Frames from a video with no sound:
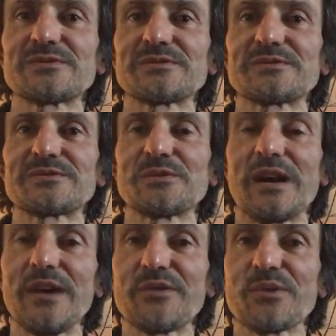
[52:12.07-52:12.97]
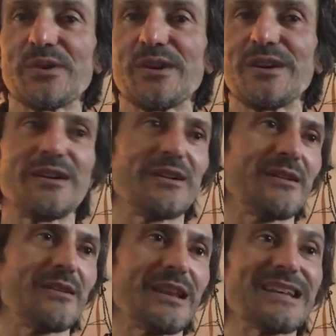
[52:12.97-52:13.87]
to have your
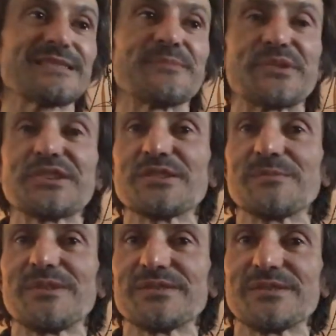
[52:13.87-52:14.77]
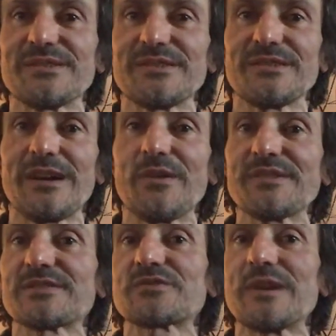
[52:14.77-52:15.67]
last impression about how is
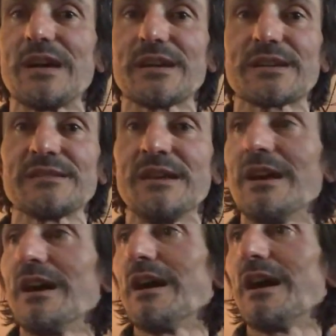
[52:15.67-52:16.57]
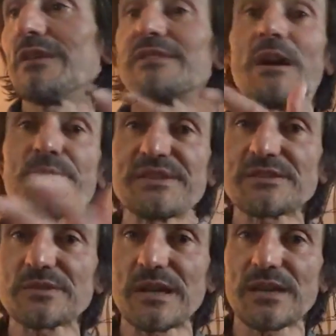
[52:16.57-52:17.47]
the track and how damp is
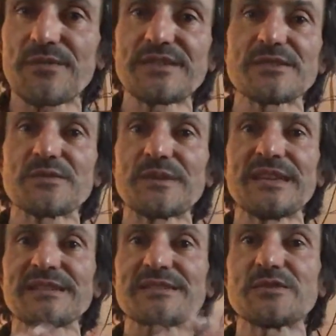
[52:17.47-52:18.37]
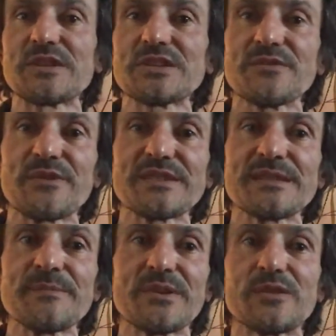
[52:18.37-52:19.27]
the track, if it's a raining situation, for
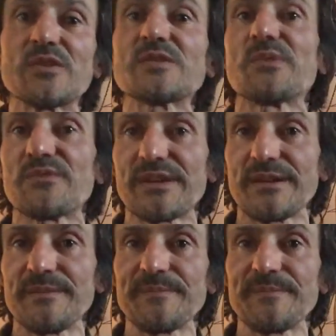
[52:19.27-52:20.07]
example, it was Paul Frere.